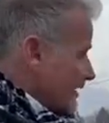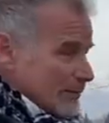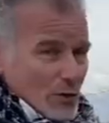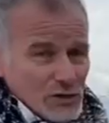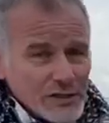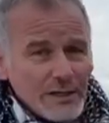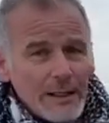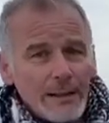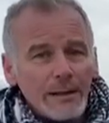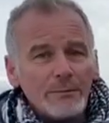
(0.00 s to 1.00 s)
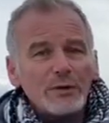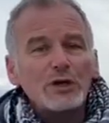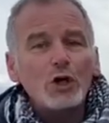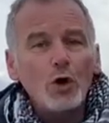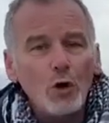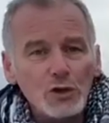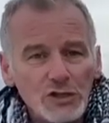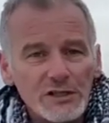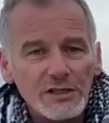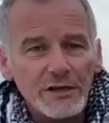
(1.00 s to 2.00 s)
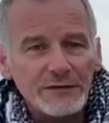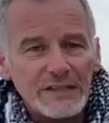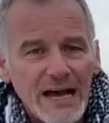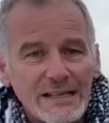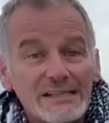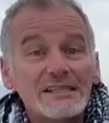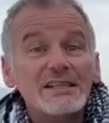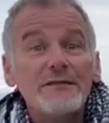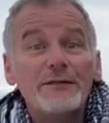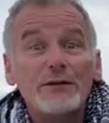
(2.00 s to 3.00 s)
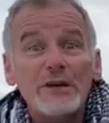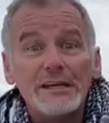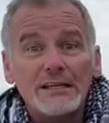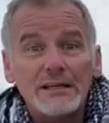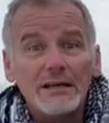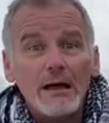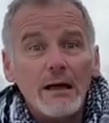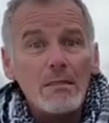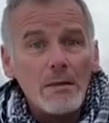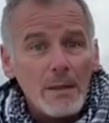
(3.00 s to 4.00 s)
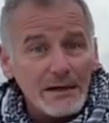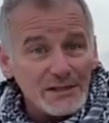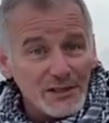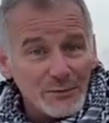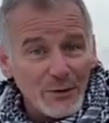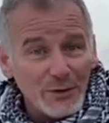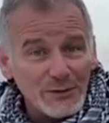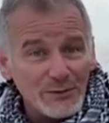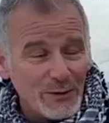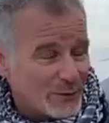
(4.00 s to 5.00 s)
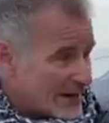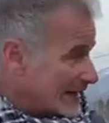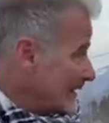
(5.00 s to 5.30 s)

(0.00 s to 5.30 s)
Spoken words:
most precocious of talents. He's a freak in the nicest possible way.